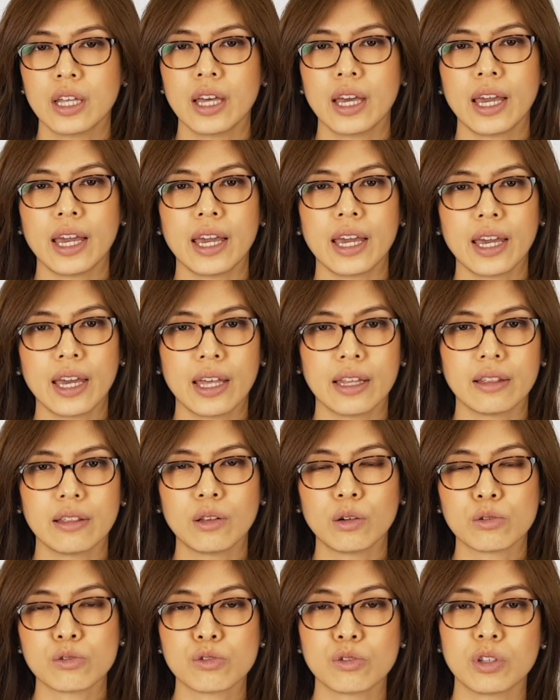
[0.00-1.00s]
and
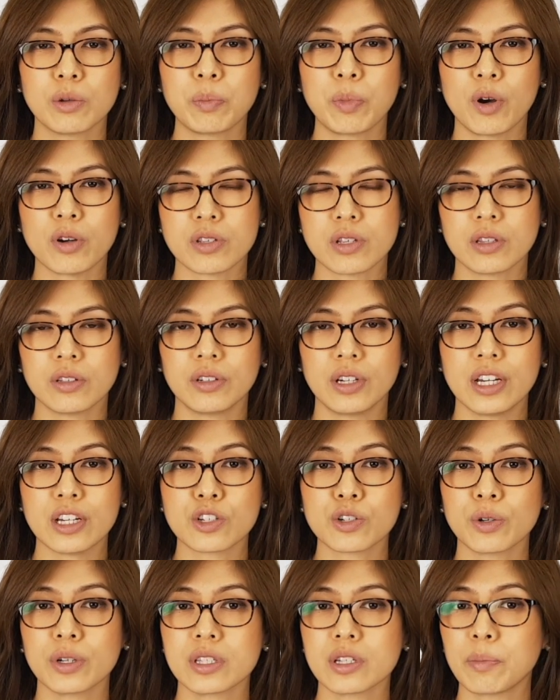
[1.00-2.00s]
loans to deposit
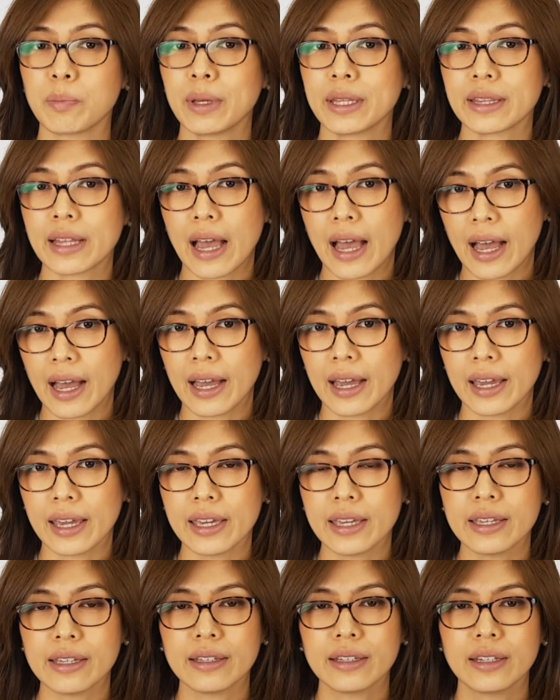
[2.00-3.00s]
ratio is a bit
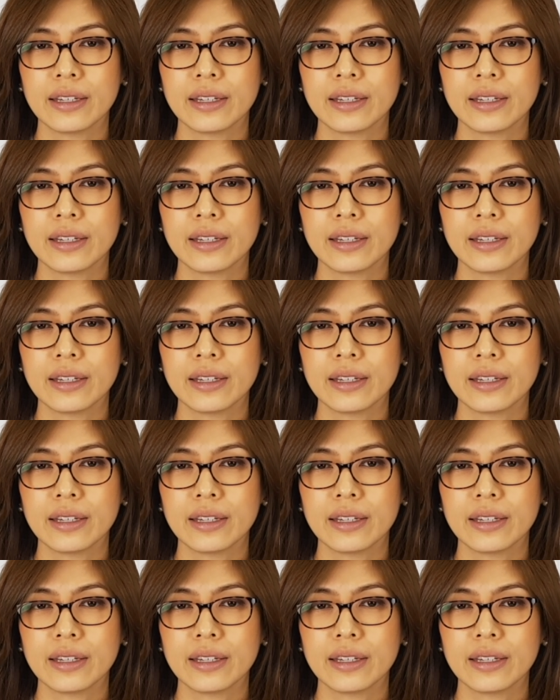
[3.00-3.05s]
high,